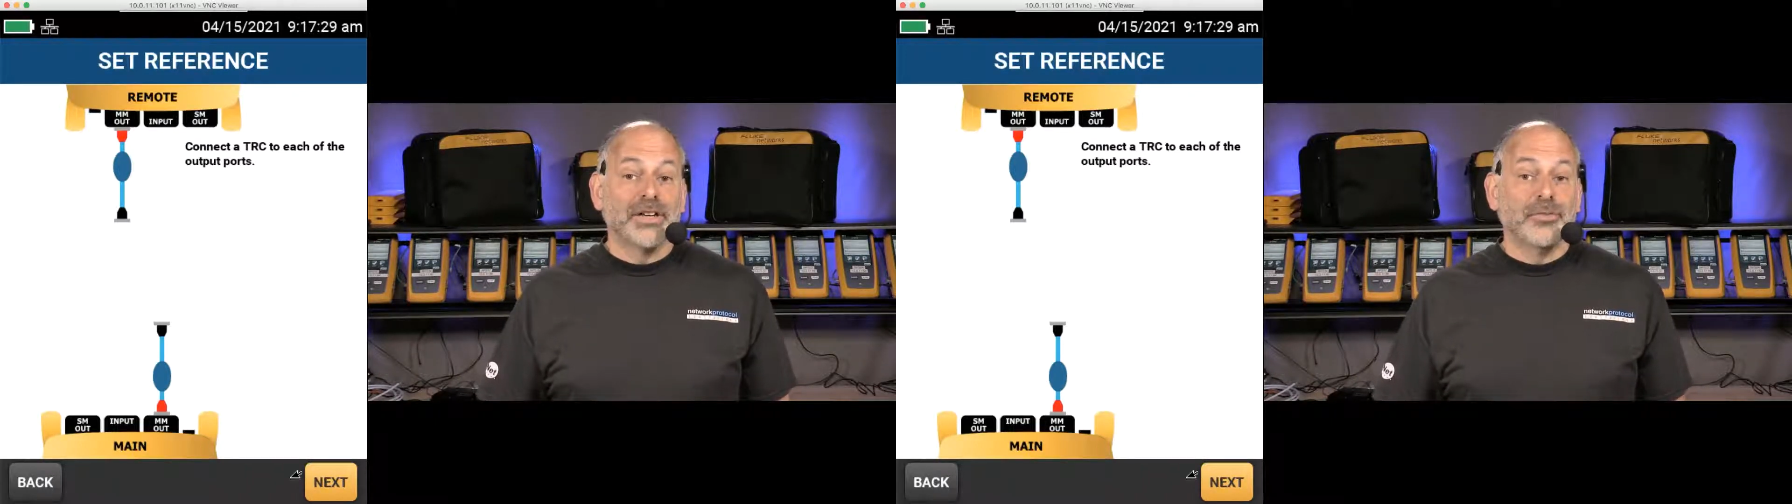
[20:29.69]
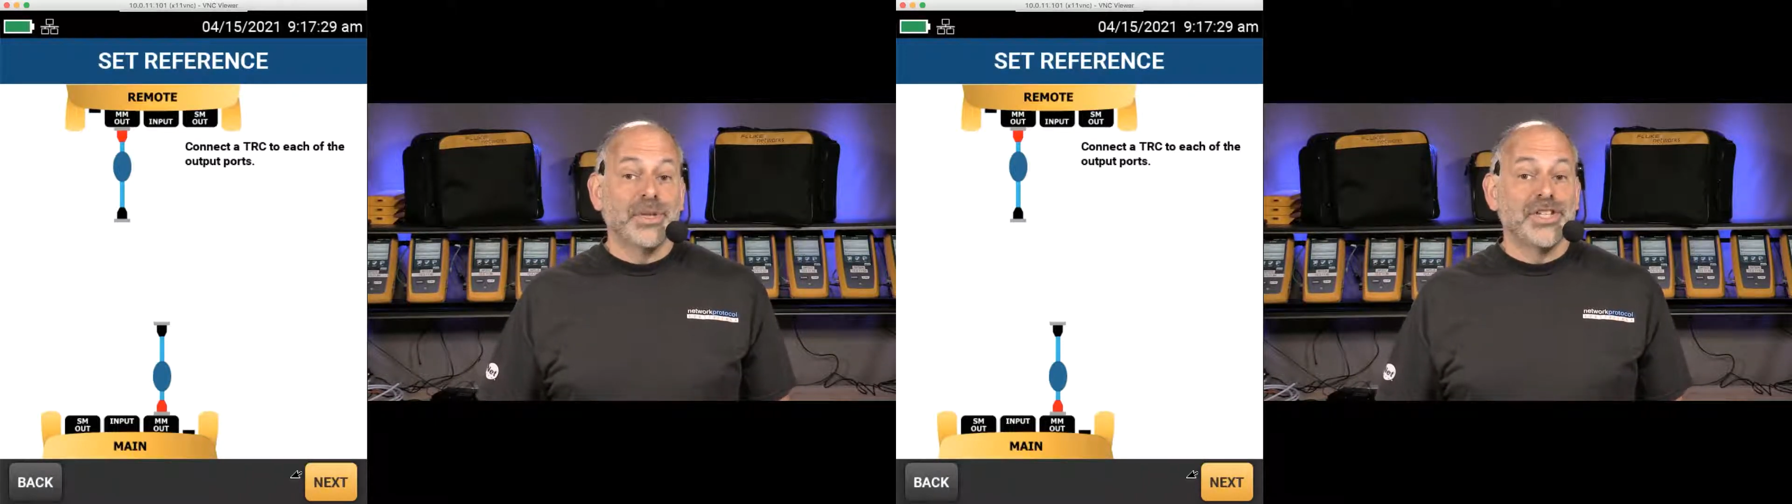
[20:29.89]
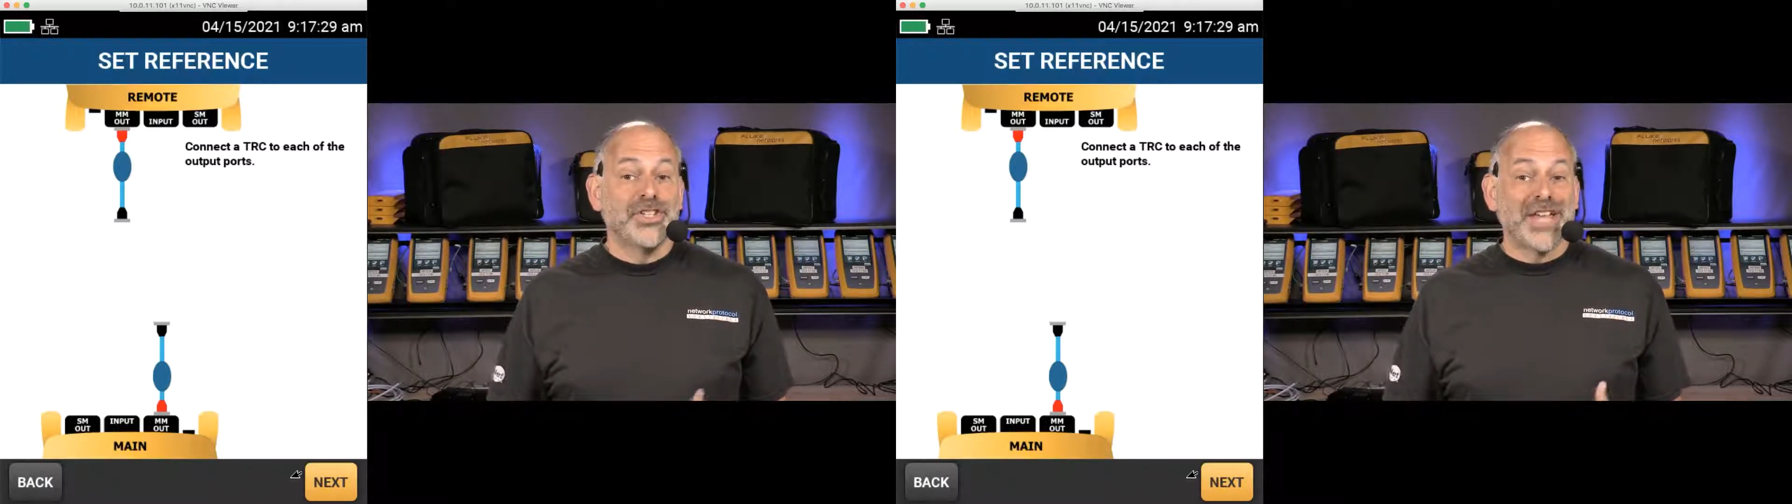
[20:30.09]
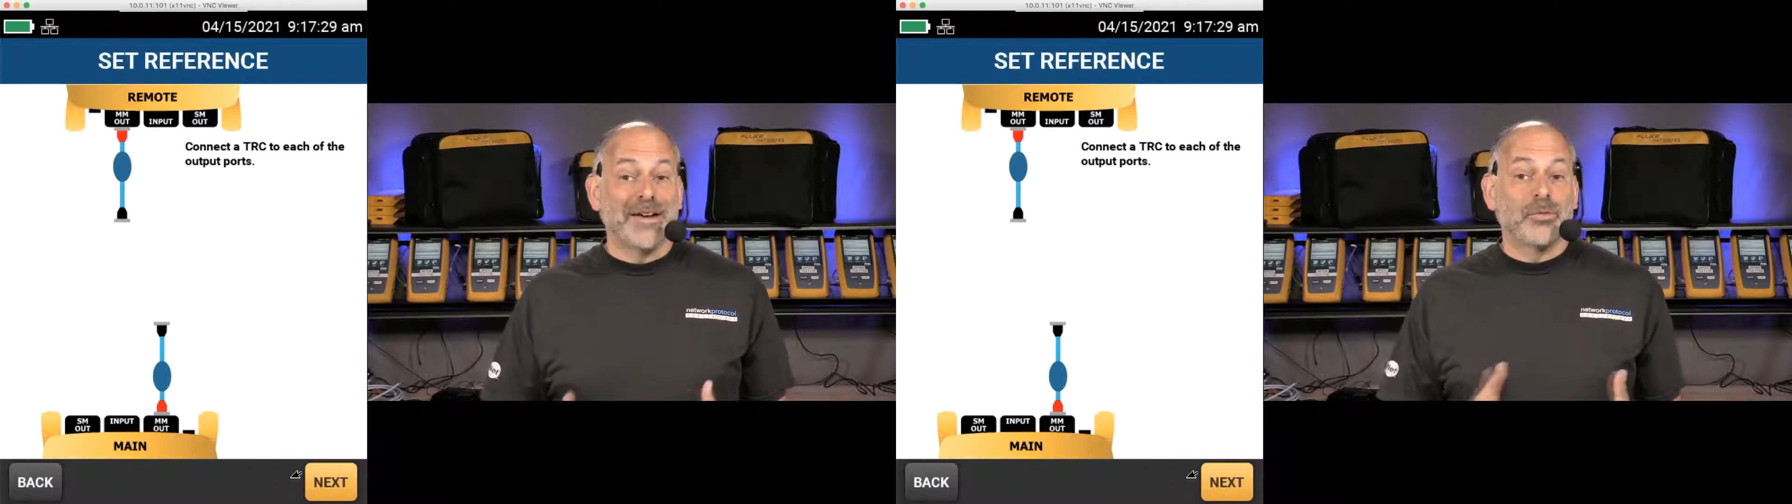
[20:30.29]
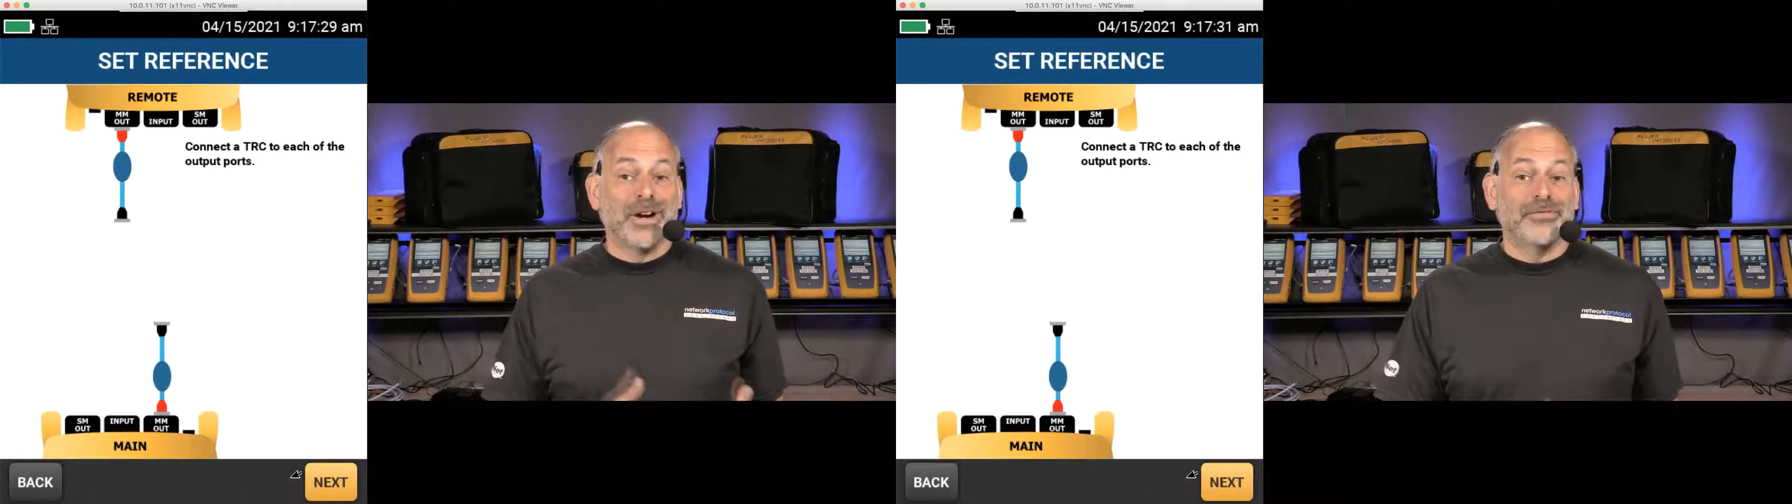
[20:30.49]
if we
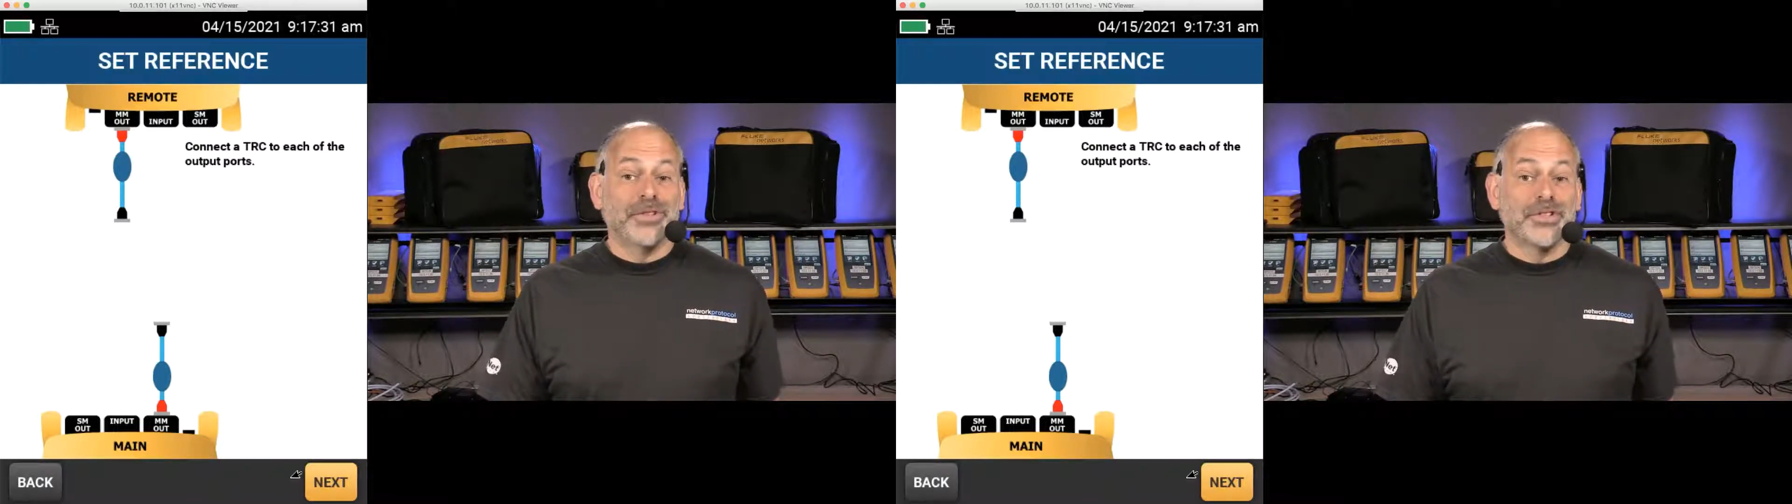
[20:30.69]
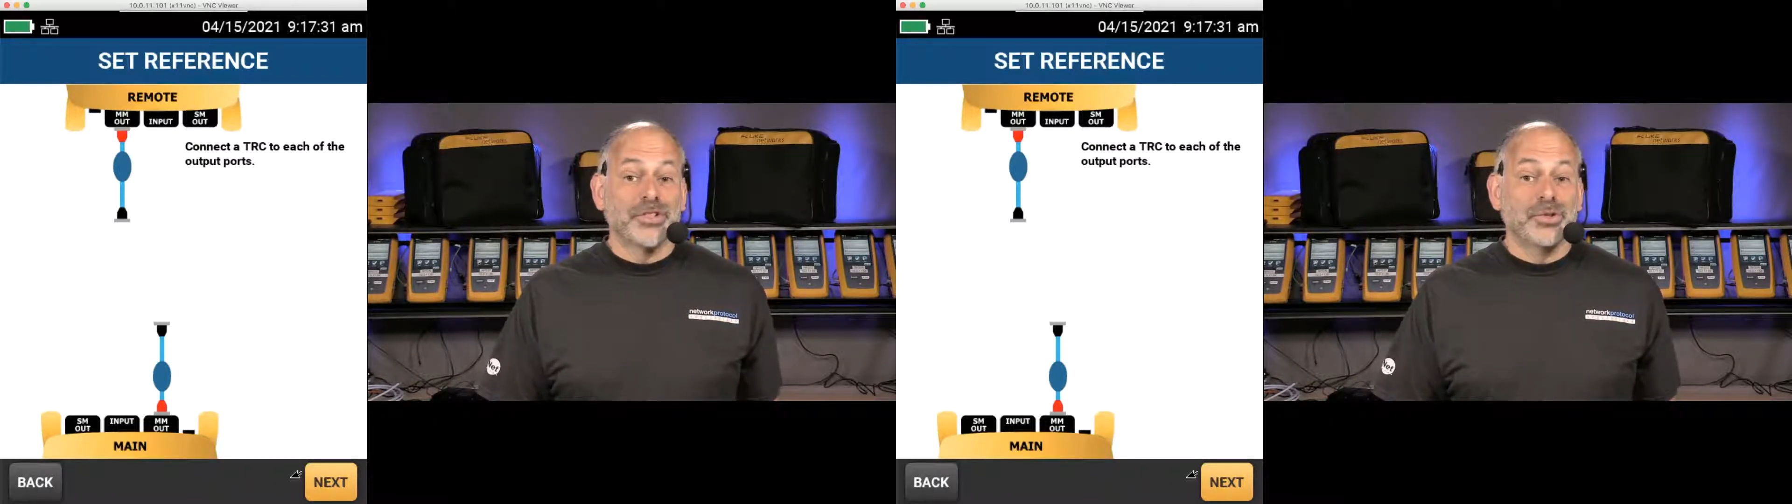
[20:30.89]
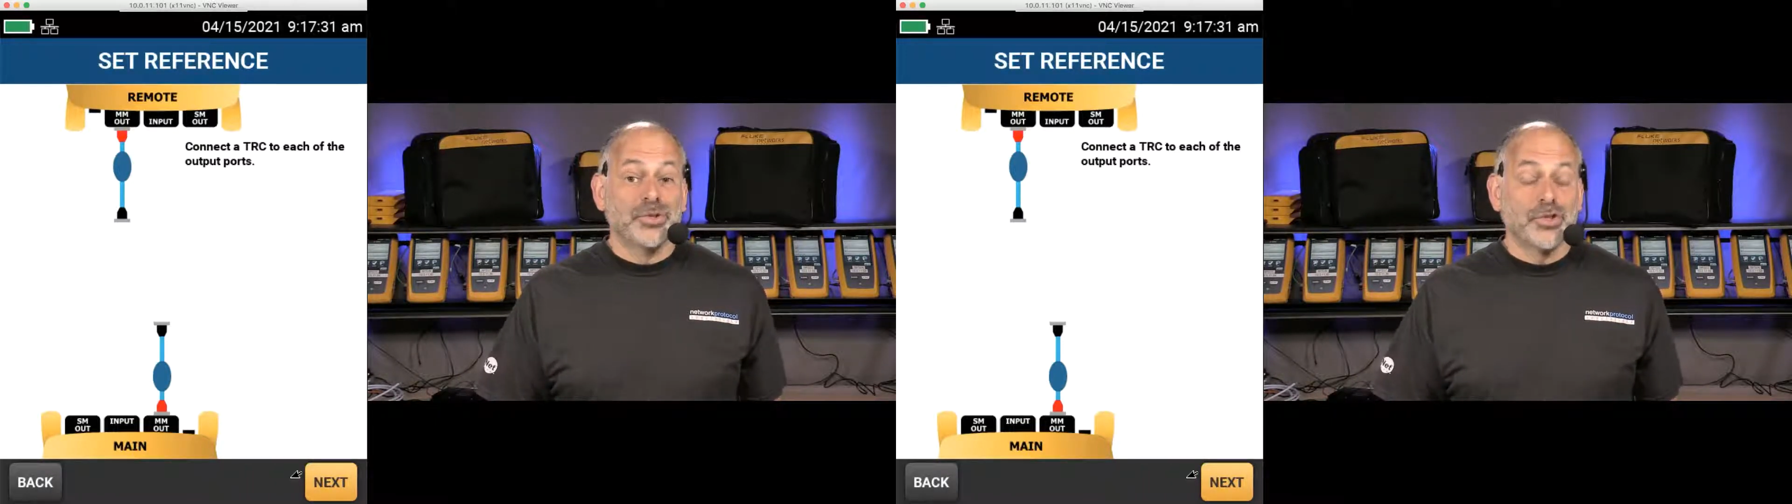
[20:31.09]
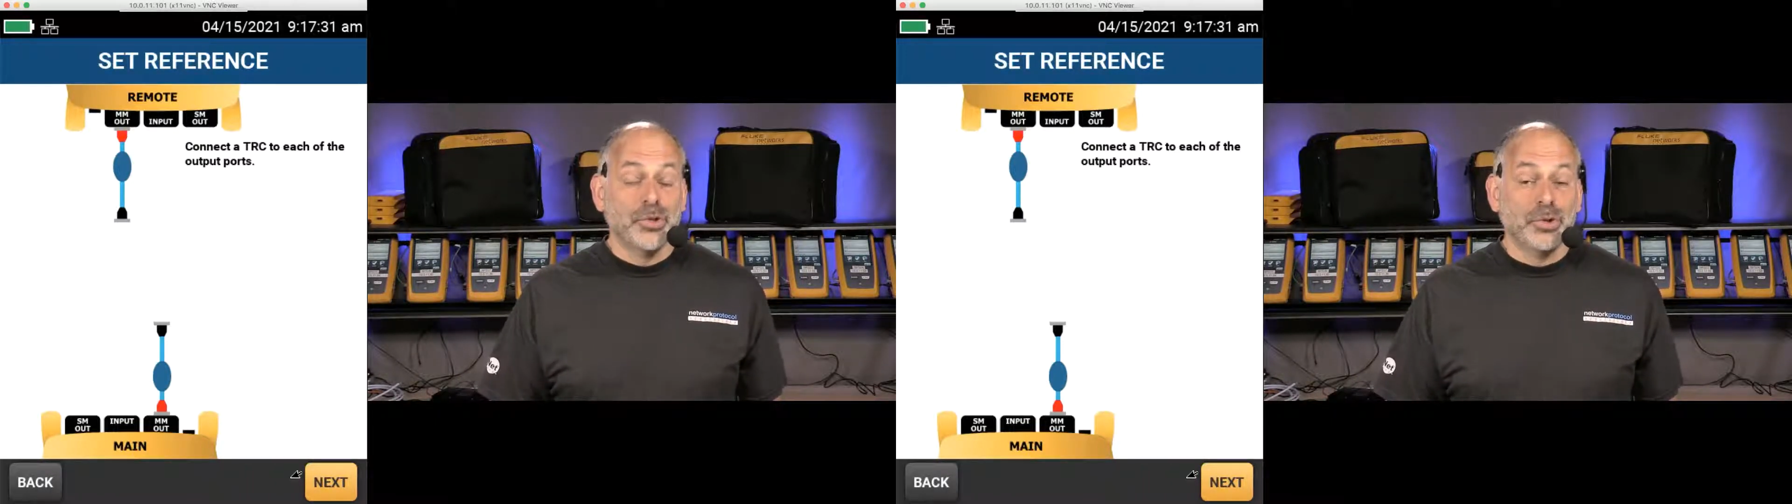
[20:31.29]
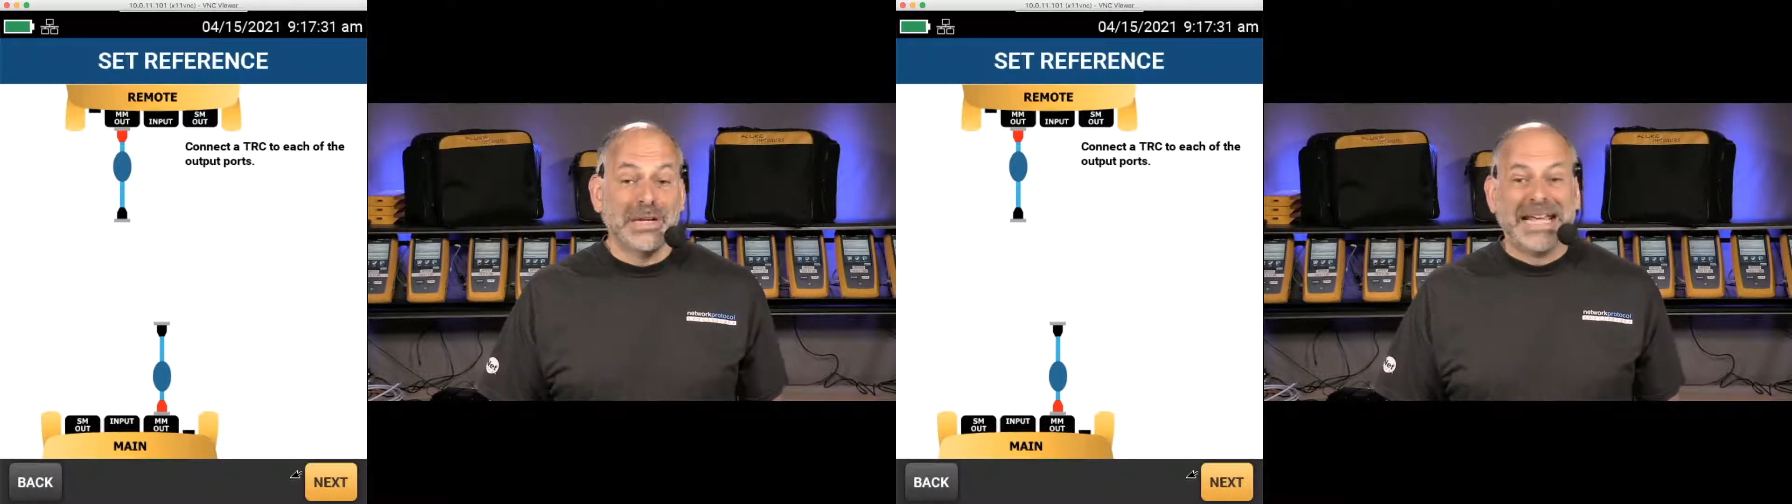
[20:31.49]
set reference too
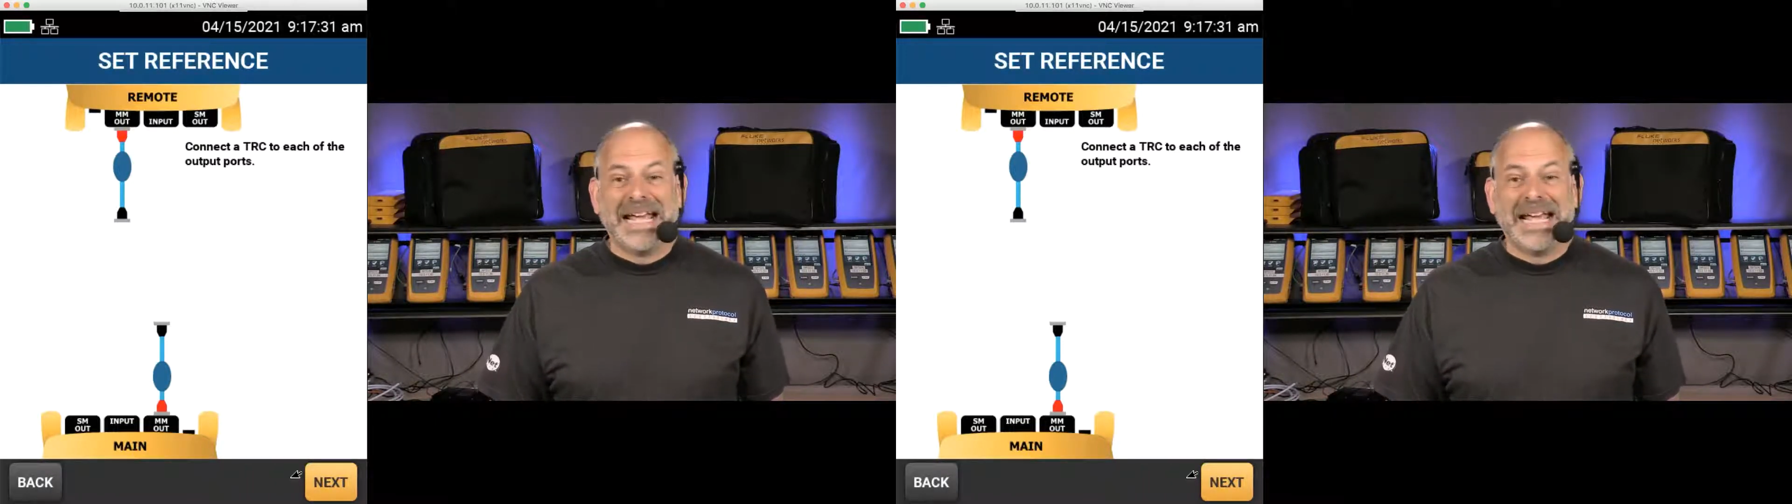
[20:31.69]
soon.